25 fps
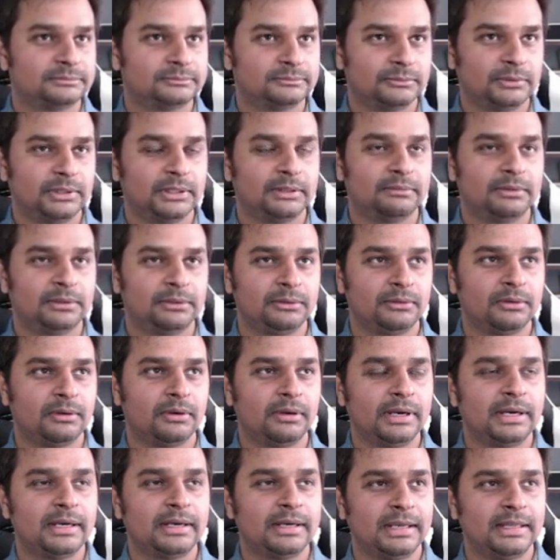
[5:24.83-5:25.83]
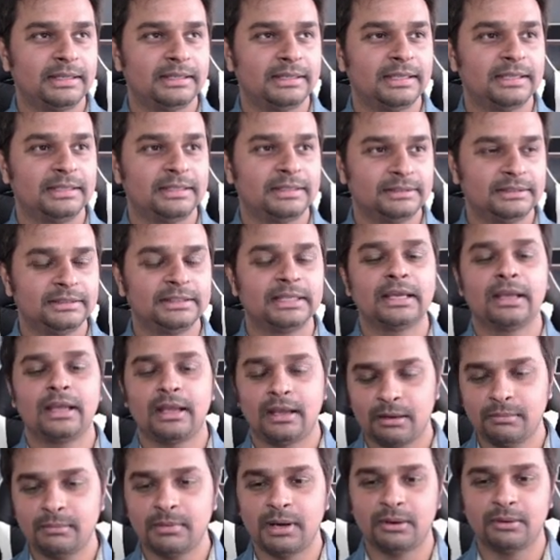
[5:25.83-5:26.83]
whatever you call it, and they
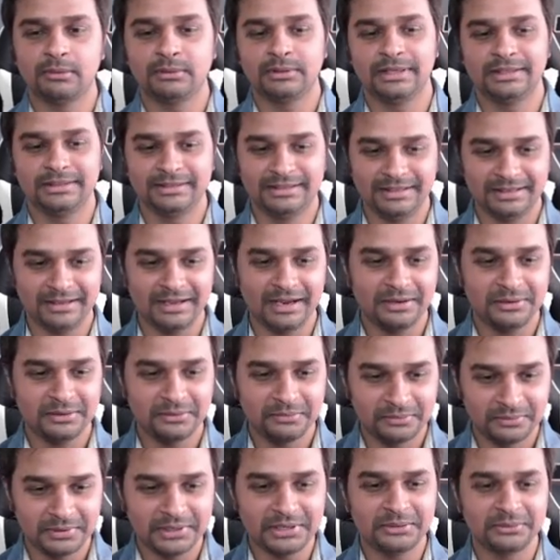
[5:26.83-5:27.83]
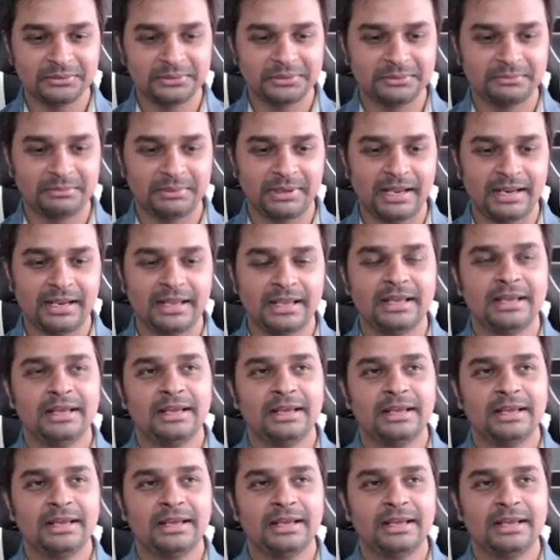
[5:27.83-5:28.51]
come out and they kind of redo the plan,